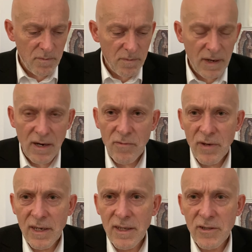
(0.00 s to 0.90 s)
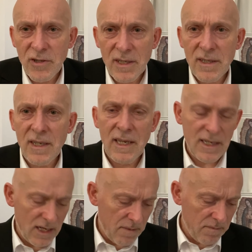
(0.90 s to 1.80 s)
bell really, that chastity
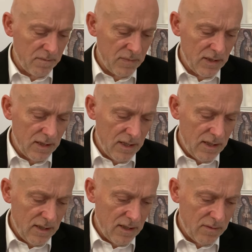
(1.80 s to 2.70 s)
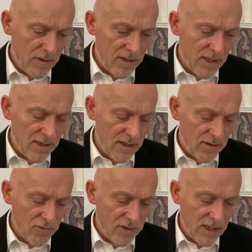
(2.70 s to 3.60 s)
comes, I suppose there's the
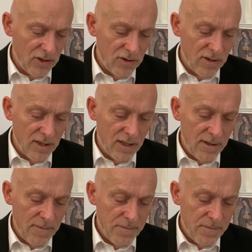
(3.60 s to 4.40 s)
tradition that